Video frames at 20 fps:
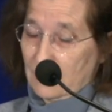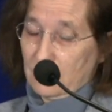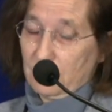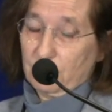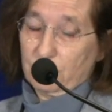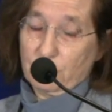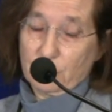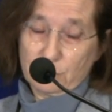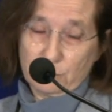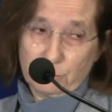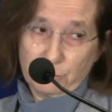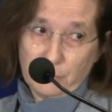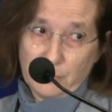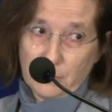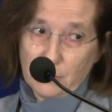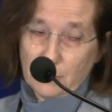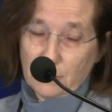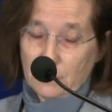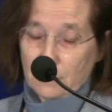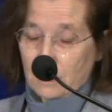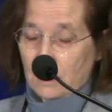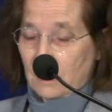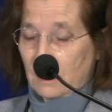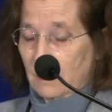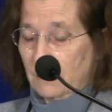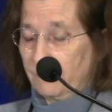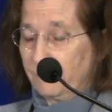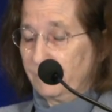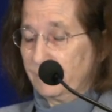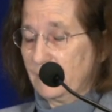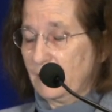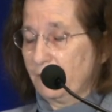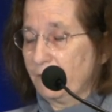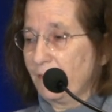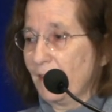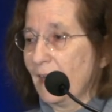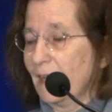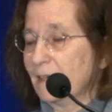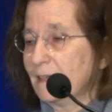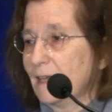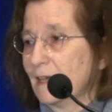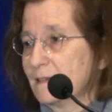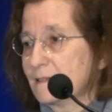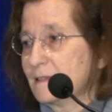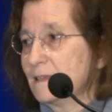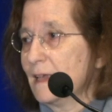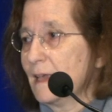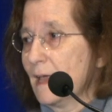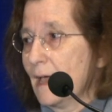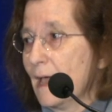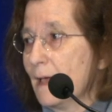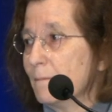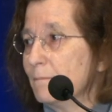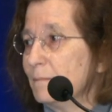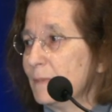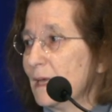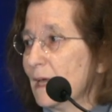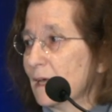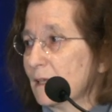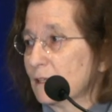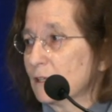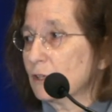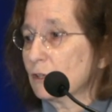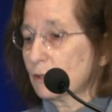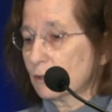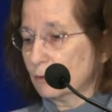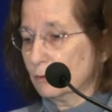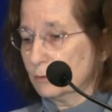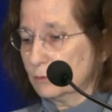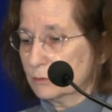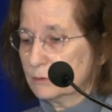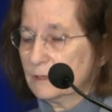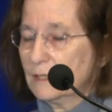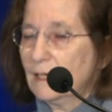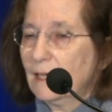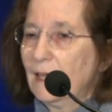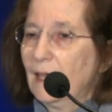what we define as the MBL clone,